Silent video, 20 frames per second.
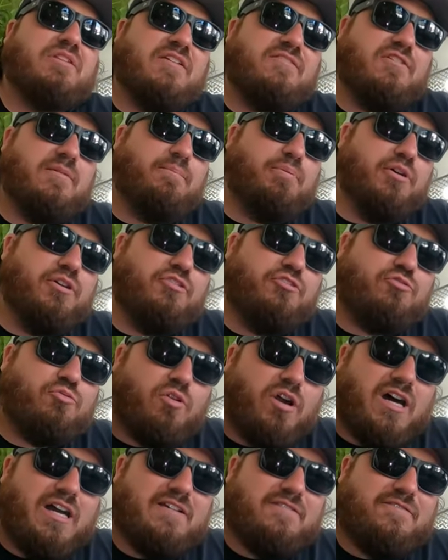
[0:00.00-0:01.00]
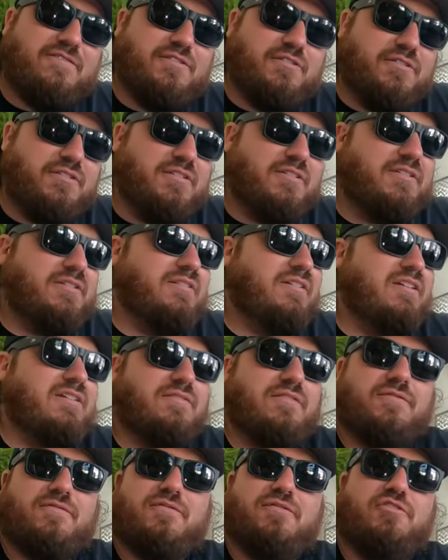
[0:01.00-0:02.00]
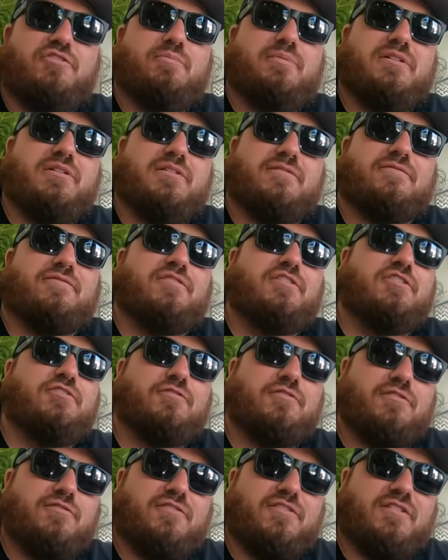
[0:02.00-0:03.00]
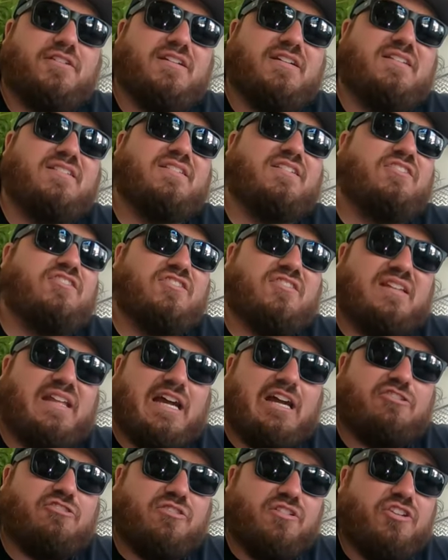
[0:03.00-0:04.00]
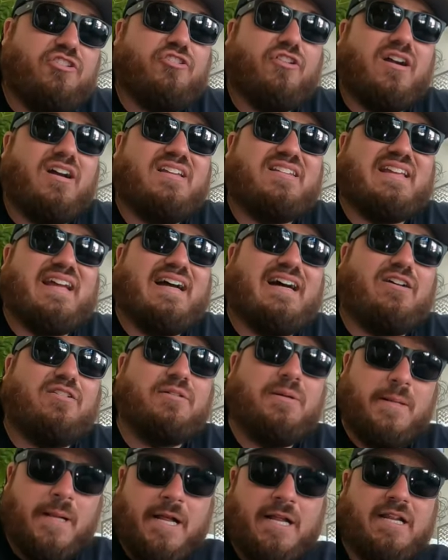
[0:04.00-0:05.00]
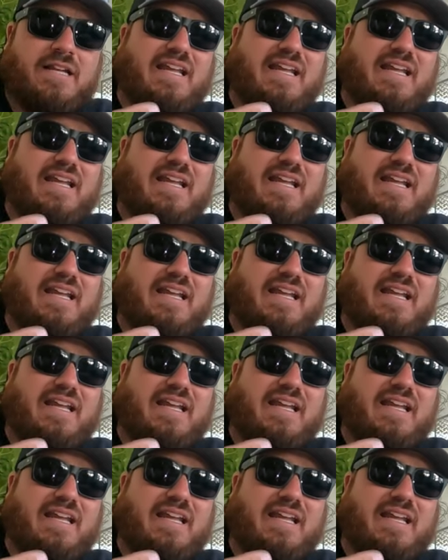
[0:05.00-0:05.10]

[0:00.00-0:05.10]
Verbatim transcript: If you put dry food in there, like if the food's been in the fridge for a few days and it just naturally dries out,